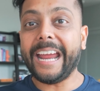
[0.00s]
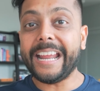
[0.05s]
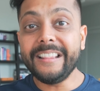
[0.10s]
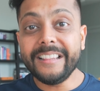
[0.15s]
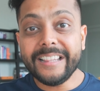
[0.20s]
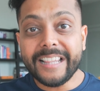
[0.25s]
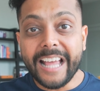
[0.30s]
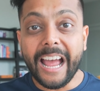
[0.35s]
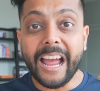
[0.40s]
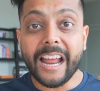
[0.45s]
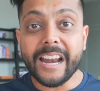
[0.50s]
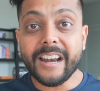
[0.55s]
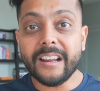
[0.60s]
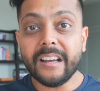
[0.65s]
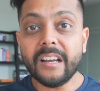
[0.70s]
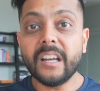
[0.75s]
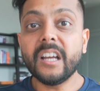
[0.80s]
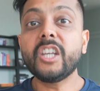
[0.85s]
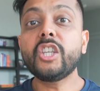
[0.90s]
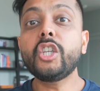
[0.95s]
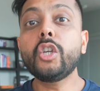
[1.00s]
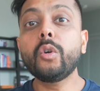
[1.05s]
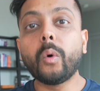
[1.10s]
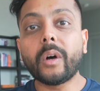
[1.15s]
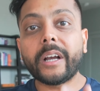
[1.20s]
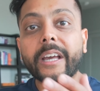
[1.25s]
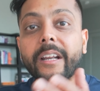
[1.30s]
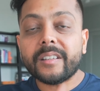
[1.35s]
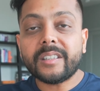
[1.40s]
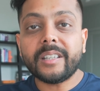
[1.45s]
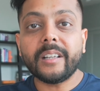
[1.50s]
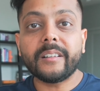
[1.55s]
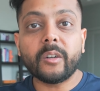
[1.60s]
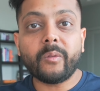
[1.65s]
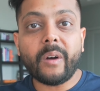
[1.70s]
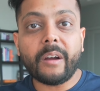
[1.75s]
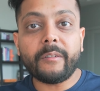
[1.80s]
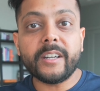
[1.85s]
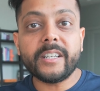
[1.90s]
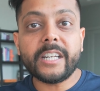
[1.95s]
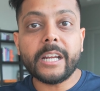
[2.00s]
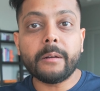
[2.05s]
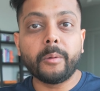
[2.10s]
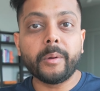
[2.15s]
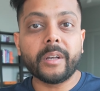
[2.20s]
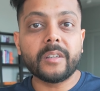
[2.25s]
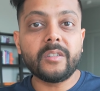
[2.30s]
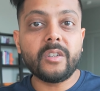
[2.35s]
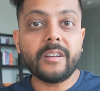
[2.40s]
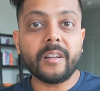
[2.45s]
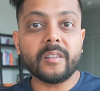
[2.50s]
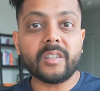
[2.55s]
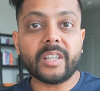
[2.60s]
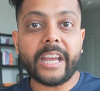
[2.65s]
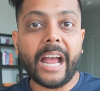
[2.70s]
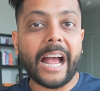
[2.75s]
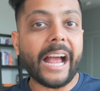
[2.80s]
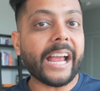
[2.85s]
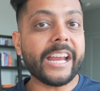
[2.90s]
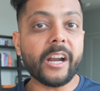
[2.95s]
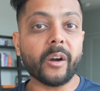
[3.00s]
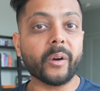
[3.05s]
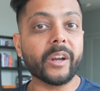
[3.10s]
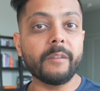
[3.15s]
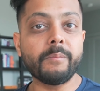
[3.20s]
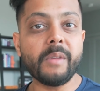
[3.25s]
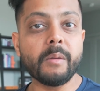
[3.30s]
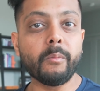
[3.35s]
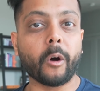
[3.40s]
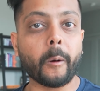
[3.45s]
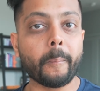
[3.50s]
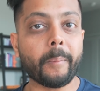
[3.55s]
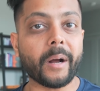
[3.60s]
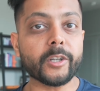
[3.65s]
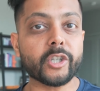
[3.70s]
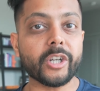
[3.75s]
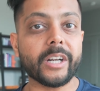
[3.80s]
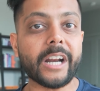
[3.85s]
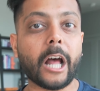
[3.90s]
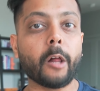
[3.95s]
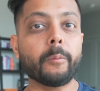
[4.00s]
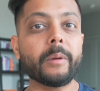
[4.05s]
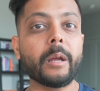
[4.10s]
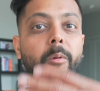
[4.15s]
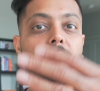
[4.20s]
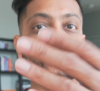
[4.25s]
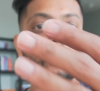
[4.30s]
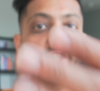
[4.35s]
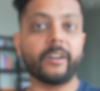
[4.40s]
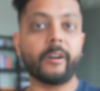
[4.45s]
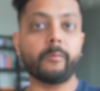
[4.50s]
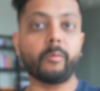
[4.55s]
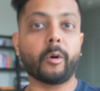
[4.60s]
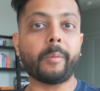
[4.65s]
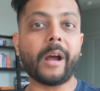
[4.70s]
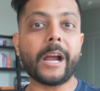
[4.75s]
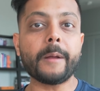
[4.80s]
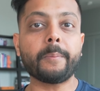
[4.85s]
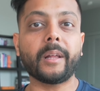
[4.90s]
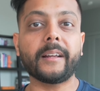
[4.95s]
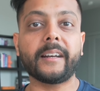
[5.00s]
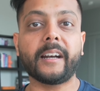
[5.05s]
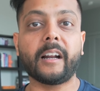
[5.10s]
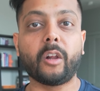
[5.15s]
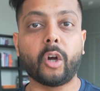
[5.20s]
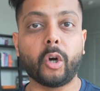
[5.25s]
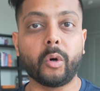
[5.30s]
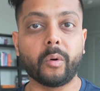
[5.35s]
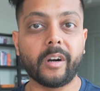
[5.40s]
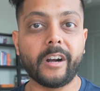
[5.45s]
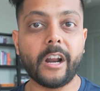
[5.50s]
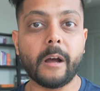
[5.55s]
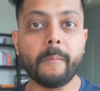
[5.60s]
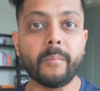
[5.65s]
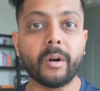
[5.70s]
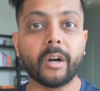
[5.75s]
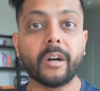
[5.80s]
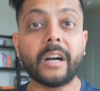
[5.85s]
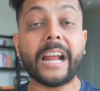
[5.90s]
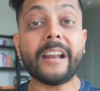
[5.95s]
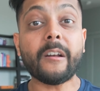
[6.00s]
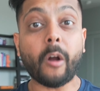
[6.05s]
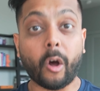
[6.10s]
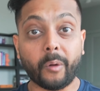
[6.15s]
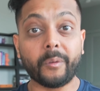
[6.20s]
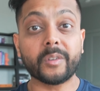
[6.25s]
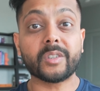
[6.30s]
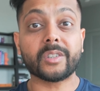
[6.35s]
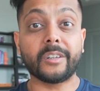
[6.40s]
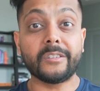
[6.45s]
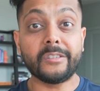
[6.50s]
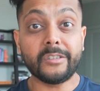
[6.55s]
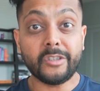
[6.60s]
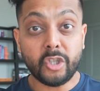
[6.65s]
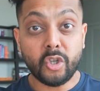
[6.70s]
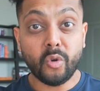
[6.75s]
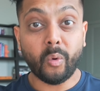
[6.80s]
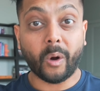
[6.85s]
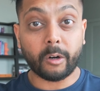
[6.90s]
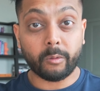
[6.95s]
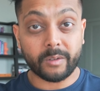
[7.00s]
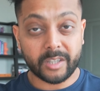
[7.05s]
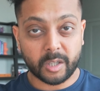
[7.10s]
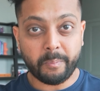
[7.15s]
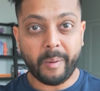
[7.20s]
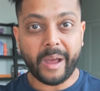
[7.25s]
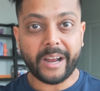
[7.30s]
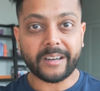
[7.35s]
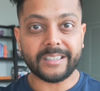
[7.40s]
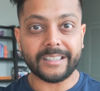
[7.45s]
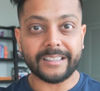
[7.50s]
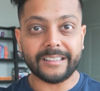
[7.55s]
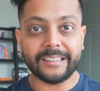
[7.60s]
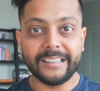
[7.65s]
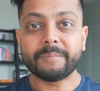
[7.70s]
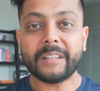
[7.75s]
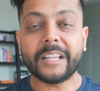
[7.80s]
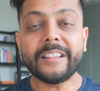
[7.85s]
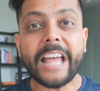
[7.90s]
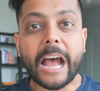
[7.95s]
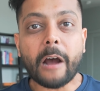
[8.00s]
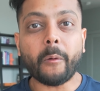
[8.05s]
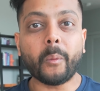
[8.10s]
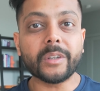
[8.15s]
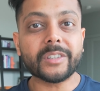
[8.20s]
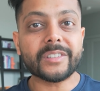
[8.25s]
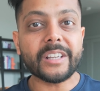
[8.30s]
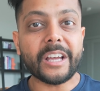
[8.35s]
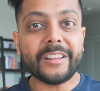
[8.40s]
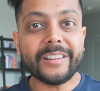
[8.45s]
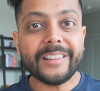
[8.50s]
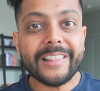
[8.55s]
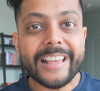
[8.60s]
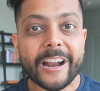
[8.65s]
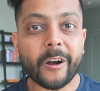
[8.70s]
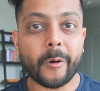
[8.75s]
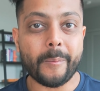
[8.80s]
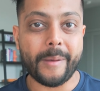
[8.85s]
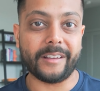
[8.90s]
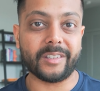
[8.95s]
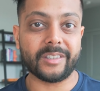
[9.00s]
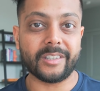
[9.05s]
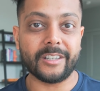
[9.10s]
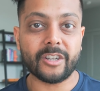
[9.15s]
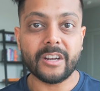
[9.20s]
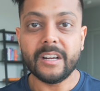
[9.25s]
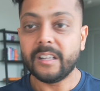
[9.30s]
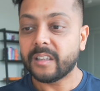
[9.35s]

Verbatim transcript: And then you will get a seat at the revenue table because you can say, here, give me more budget. I'll be able to generate more pipeline and I'll own a number. And all of a sudden you are respected. And that was their message.